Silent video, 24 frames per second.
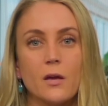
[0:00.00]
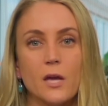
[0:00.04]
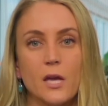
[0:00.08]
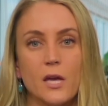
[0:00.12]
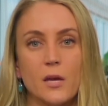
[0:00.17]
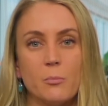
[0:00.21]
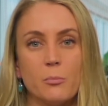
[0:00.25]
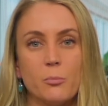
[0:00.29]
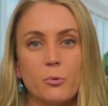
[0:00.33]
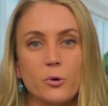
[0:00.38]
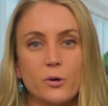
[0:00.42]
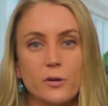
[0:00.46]

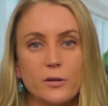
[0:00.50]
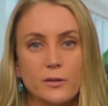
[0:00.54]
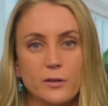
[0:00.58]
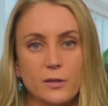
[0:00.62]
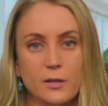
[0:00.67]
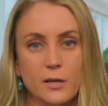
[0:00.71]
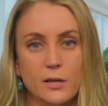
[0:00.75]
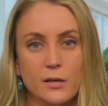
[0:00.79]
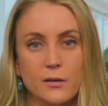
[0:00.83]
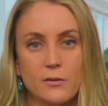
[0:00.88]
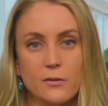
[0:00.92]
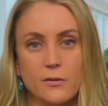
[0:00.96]

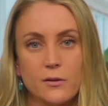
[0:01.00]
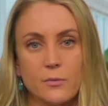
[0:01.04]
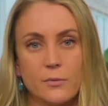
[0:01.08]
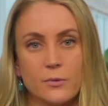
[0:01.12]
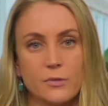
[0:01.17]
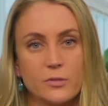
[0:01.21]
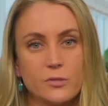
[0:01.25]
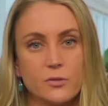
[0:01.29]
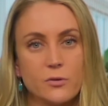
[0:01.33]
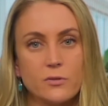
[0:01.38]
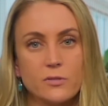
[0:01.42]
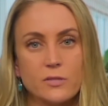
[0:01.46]
Importantly, there
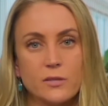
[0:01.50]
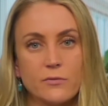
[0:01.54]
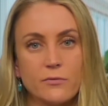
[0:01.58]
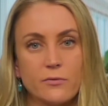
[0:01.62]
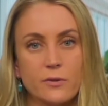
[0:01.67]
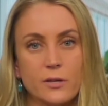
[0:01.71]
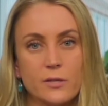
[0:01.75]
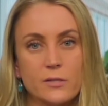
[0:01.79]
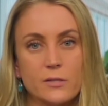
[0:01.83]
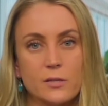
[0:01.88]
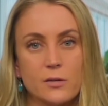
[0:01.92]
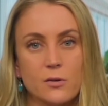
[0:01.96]
was no
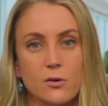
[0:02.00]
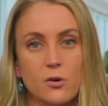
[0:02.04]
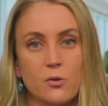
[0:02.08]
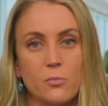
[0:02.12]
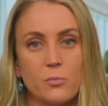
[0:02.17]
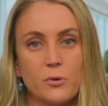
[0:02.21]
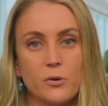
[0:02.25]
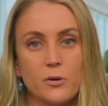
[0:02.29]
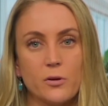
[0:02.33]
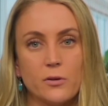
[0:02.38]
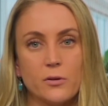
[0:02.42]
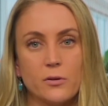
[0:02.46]
difference in
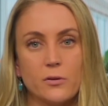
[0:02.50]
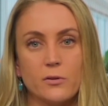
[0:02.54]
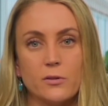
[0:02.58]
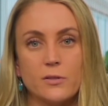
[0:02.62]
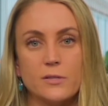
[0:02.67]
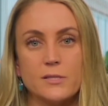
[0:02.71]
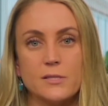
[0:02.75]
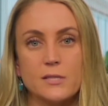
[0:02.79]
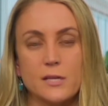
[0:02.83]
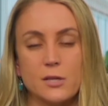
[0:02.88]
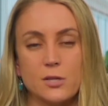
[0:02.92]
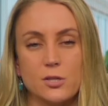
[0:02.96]
opioid
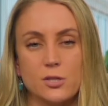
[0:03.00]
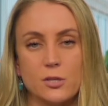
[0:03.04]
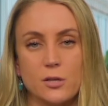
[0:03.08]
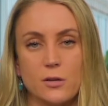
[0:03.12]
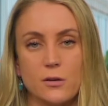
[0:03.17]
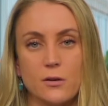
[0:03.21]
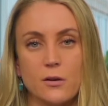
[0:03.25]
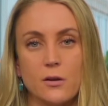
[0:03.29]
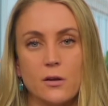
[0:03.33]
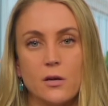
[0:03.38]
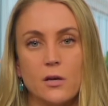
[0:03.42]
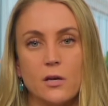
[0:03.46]

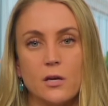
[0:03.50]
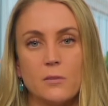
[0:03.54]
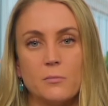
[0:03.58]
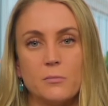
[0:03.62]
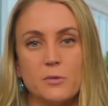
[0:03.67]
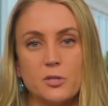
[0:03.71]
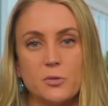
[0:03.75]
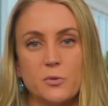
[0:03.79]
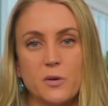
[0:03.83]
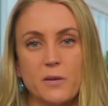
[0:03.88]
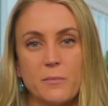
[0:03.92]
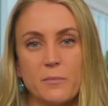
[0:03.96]
utilization
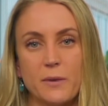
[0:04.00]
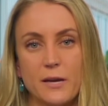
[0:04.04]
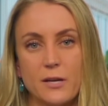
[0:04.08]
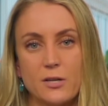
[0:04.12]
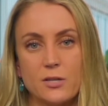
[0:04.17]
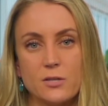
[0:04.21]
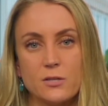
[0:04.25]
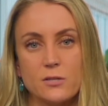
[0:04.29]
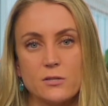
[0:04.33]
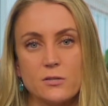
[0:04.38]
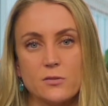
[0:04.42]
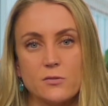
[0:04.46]
between
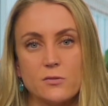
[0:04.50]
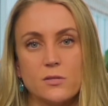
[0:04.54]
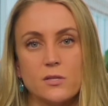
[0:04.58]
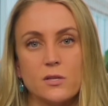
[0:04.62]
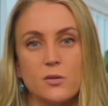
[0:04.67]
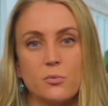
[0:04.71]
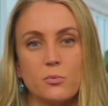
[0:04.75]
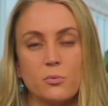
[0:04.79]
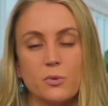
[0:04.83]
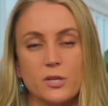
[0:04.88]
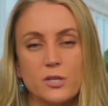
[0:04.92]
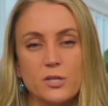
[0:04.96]
patients
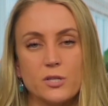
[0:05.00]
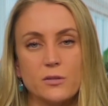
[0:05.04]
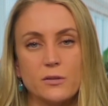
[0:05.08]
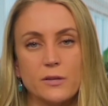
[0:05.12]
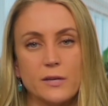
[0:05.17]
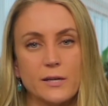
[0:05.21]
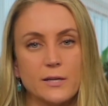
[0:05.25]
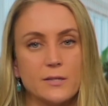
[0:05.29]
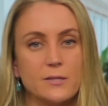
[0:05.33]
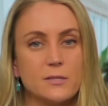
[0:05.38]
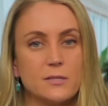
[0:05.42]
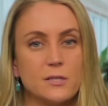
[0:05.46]
using regional
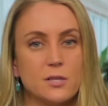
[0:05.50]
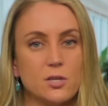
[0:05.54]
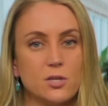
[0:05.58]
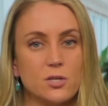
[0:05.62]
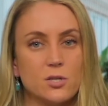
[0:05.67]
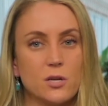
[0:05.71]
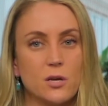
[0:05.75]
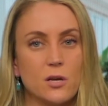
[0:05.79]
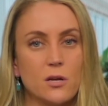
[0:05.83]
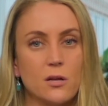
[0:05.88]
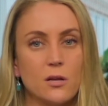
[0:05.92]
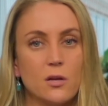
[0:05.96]

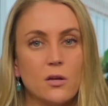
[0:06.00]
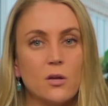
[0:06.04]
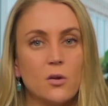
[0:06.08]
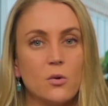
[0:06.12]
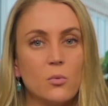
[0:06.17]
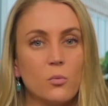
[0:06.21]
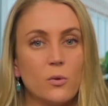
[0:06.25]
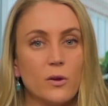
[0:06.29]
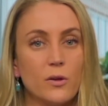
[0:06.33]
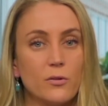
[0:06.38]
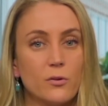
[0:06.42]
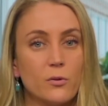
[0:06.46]
anesthesia
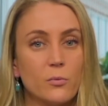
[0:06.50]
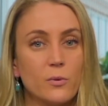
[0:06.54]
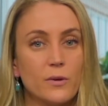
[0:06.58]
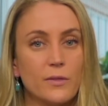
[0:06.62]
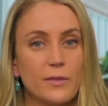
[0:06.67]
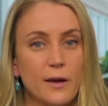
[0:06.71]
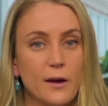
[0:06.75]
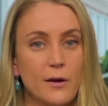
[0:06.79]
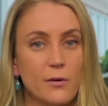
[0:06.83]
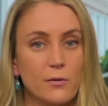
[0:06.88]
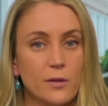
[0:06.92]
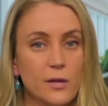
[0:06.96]
with or
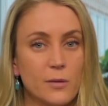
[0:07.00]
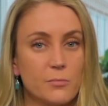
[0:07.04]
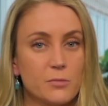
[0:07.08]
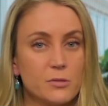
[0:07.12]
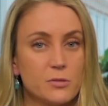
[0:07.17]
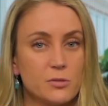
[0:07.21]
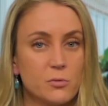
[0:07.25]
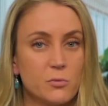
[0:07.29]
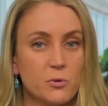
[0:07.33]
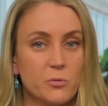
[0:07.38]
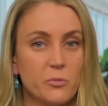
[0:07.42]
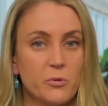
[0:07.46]
without
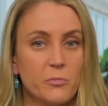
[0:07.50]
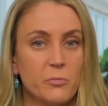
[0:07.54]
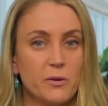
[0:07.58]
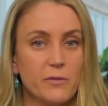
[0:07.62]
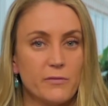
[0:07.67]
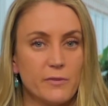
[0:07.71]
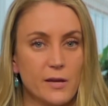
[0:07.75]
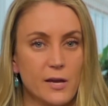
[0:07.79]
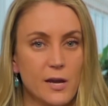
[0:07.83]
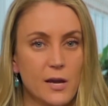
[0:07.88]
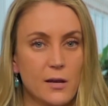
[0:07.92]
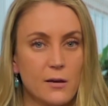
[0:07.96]
liposomal
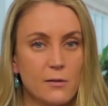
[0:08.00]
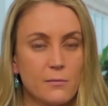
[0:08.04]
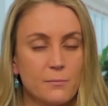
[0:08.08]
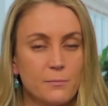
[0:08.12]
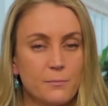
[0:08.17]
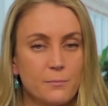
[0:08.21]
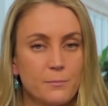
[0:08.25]
bupivacaine.